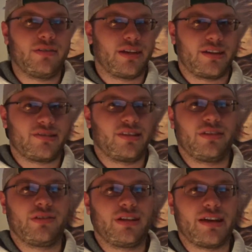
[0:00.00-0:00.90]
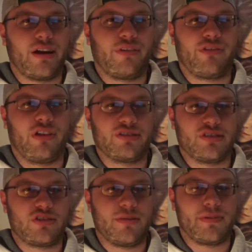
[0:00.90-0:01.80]
Like I said, the only downfall is the
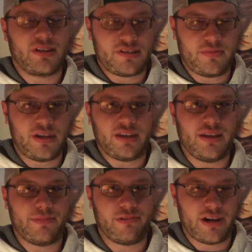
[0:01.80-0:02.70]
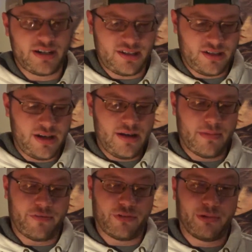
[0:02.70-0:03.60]
shipping speed and the price. But
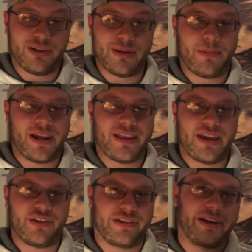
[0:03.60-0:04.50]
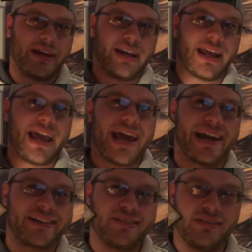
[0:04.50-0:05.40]
if you're willing to pay that, you're going to get an
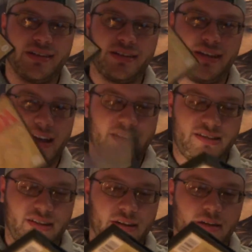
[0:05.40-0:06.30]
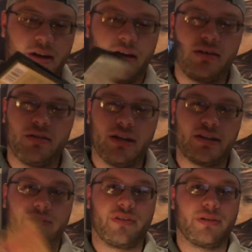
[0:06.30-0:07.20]
excellent case, and I
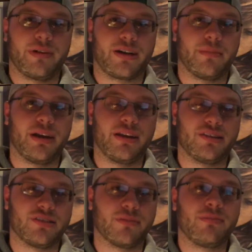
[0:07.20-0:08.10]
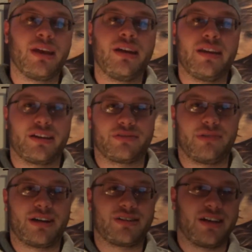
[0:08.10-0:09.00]
definitely recommend it. So thanks for
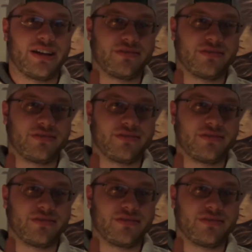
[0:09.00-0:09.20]
watching, guys.